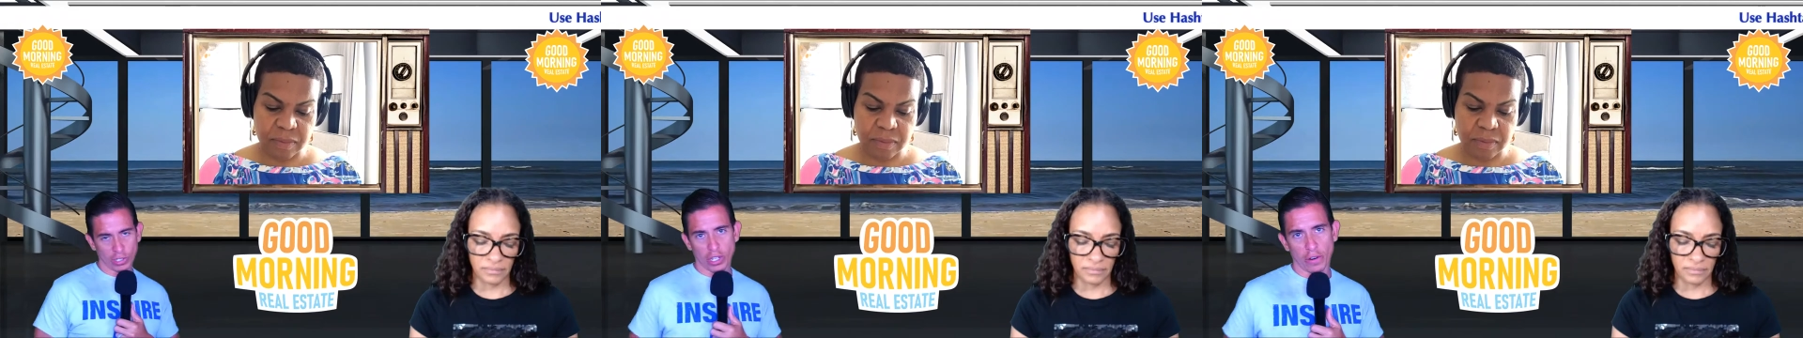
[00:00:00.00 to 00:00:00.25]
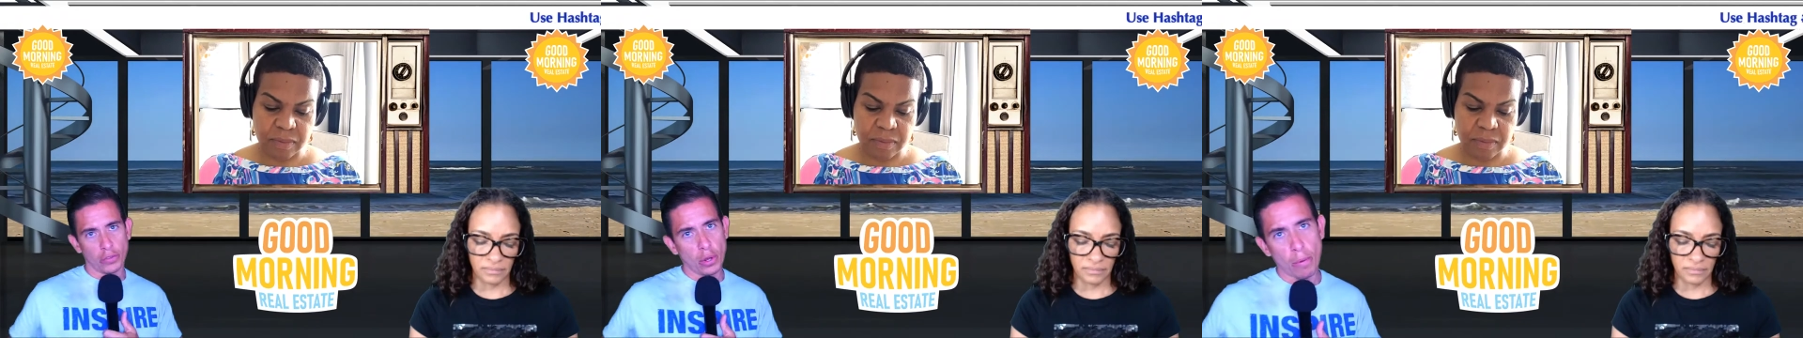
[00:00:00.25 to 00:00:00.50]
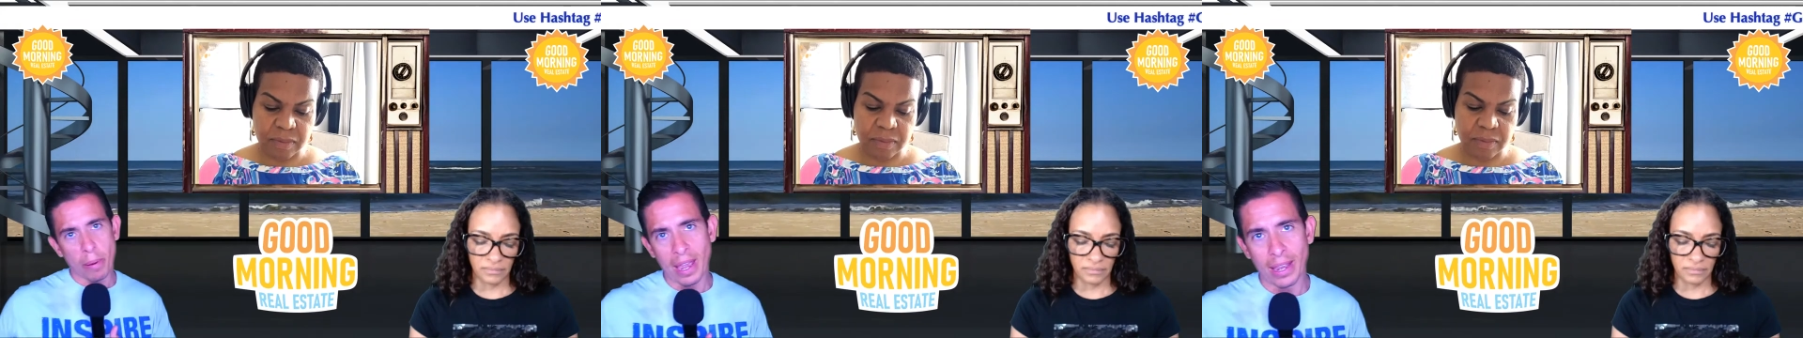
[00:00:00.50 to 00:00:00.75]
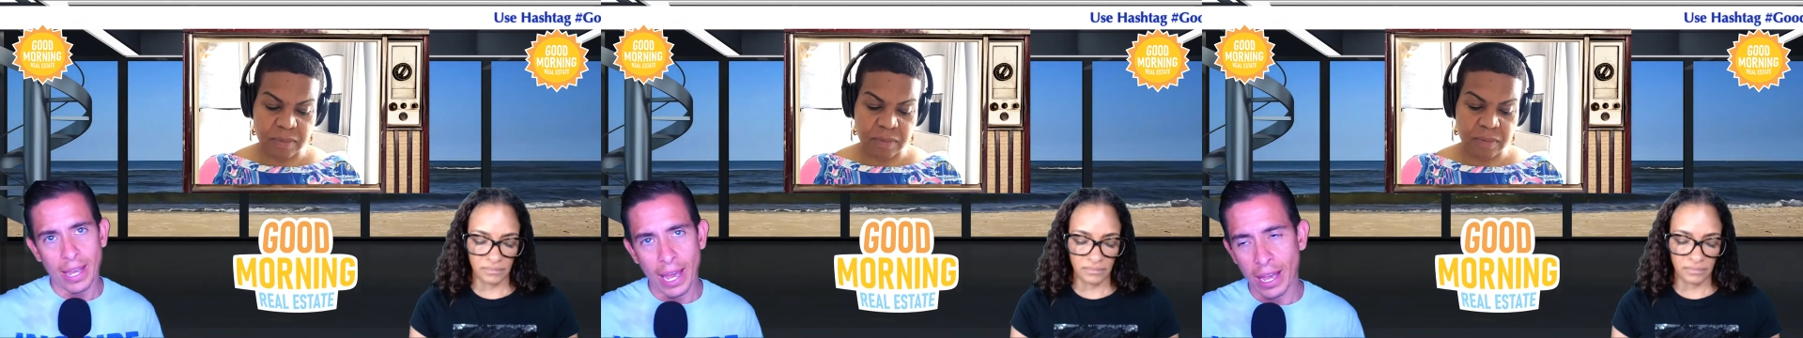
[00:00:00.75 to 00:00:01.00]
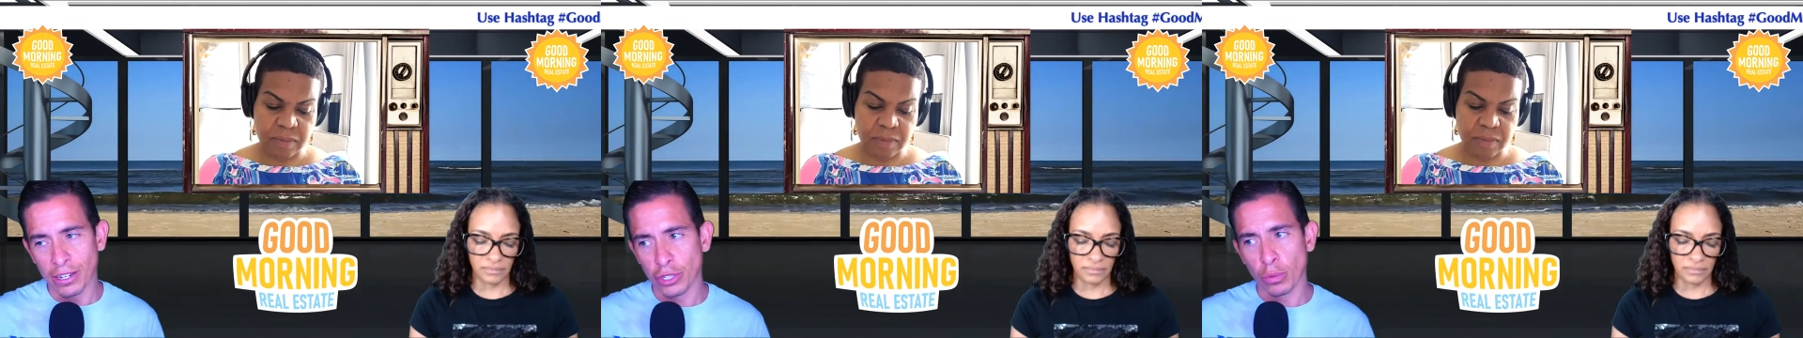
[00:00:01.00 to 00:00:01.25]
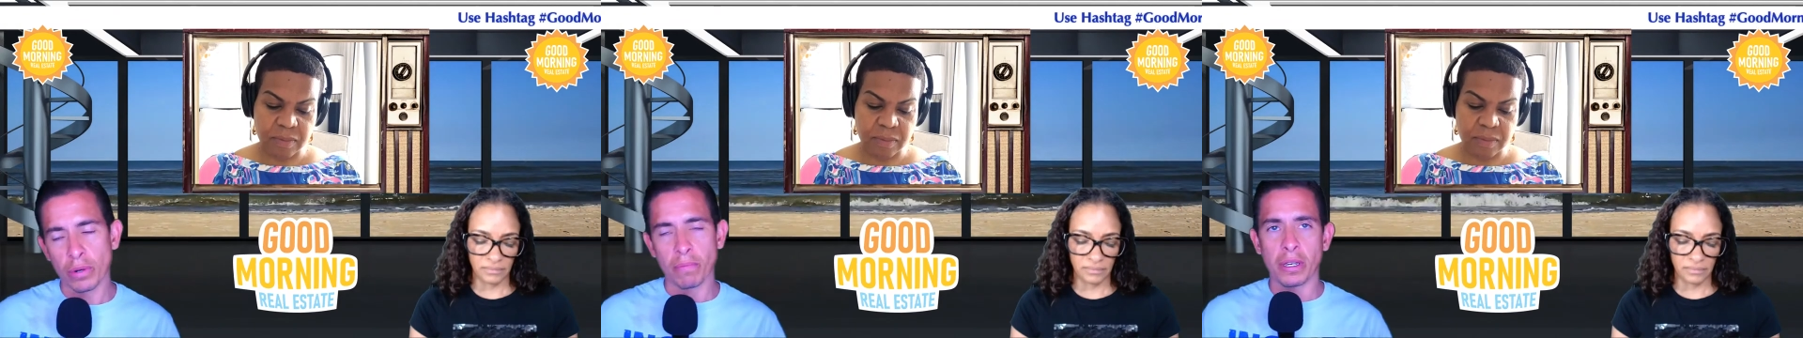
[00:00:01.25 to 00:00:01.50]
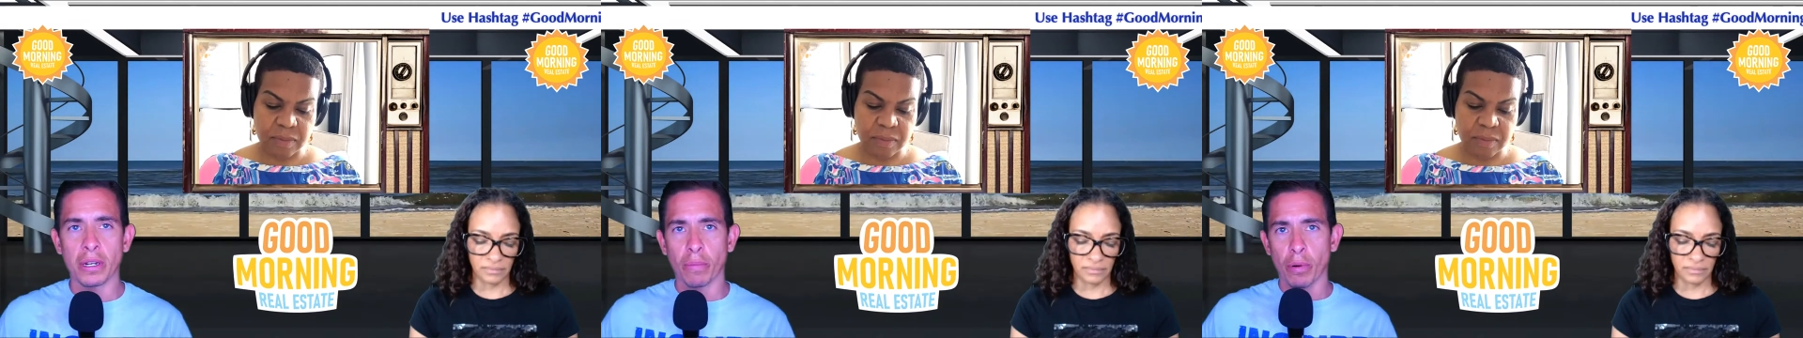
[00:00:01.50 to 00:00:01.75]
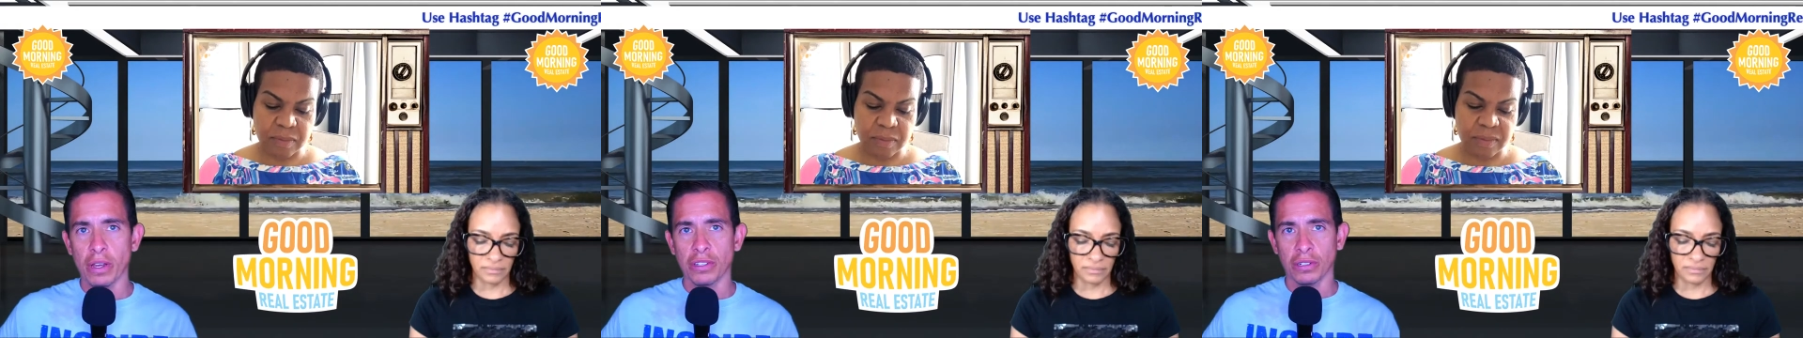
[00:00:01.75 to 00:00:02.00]
Speaker 1: Look, if they were paying cash, there wouldn't be an
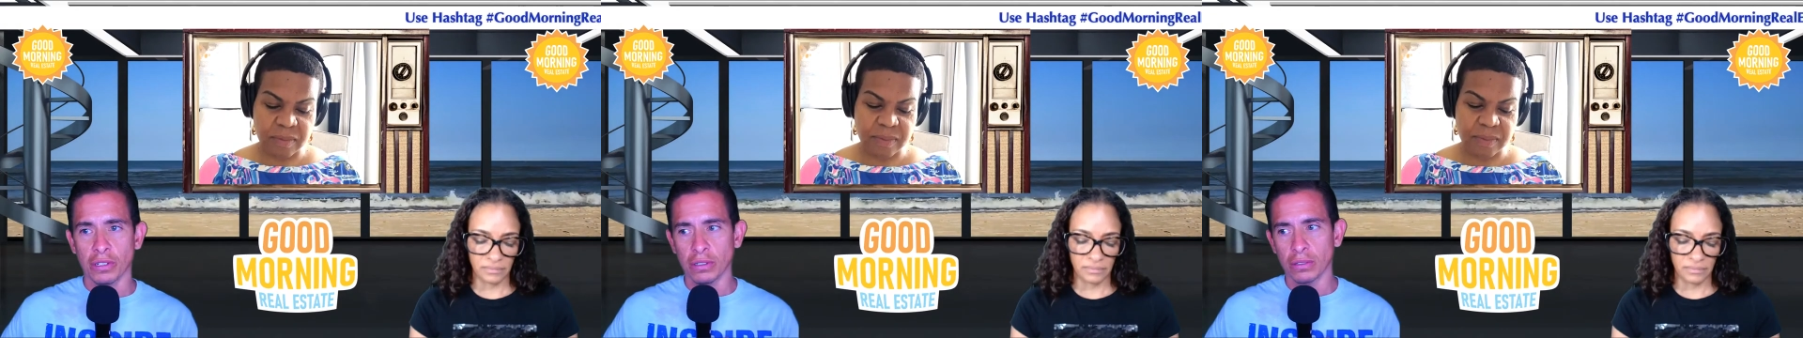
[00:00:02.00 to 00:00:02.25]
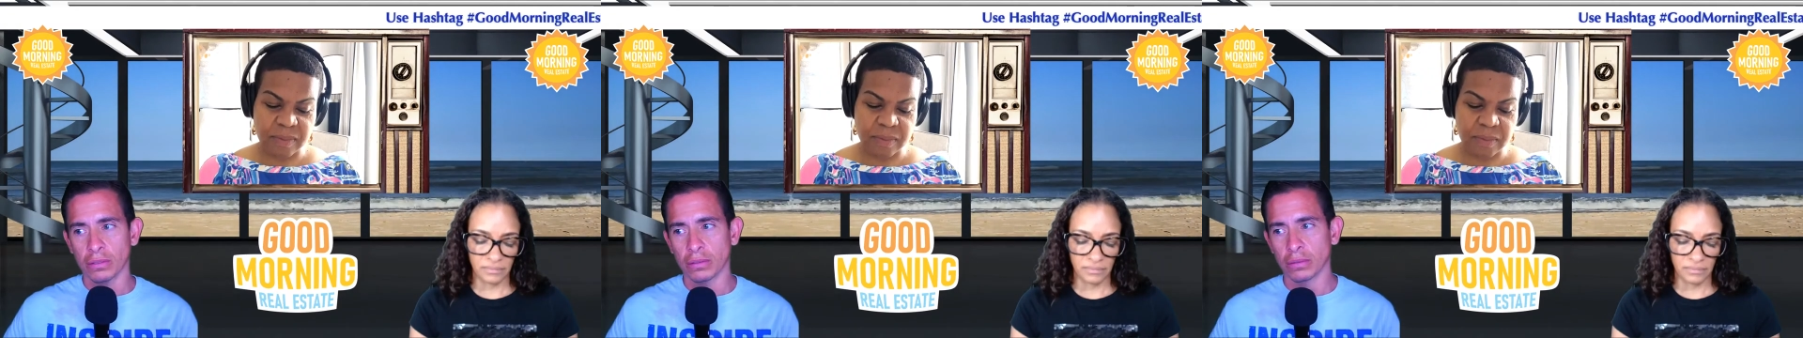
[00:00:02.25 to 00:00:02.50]
appraisal,